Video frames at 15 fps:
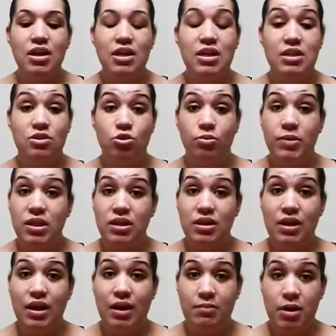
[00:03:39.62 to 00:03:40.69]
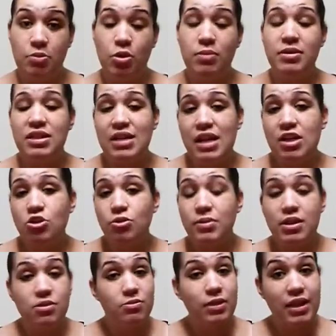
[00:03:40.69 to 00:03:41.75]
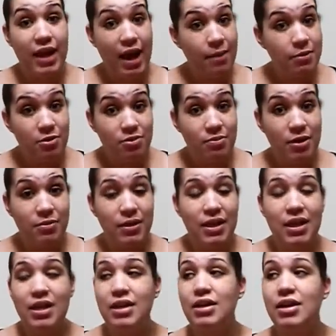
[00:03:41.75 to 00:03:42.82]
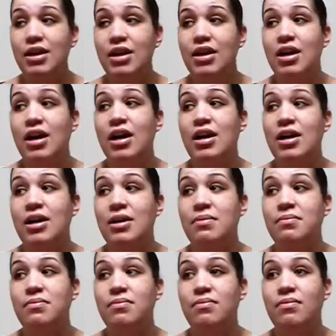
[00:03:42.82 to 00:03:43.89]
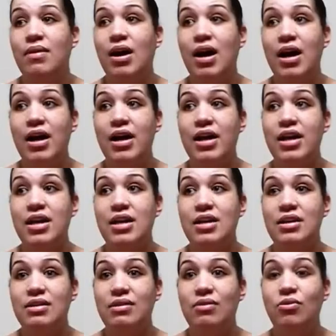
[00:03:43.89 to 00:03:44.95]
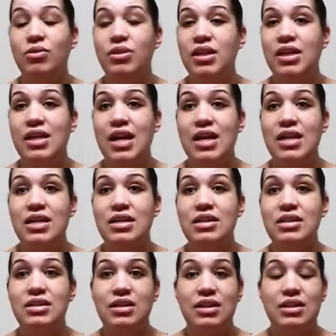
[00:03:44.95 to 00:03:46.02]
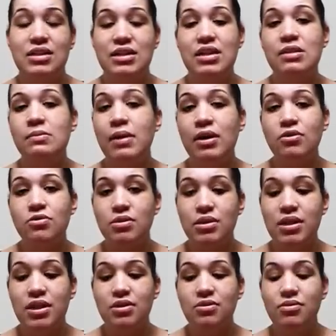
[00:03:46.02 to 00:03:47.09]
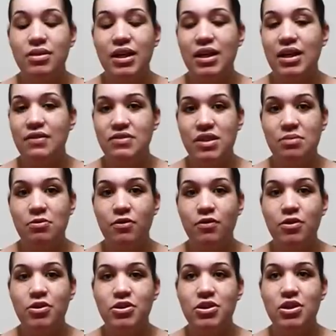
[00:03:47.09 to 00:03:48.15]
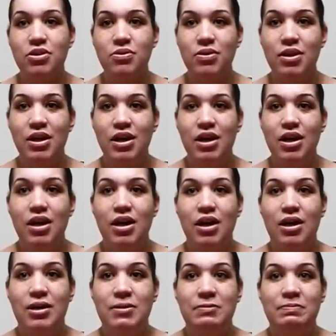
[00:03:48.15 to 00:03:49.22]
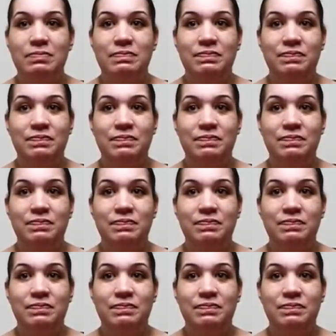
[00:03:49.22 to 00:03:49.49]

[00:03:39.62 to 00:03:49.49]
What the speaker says: He told me at my appointment today, he told me he's really happy with my weight gain. I only gained 16 pounds with Leo, like I've said before, so um,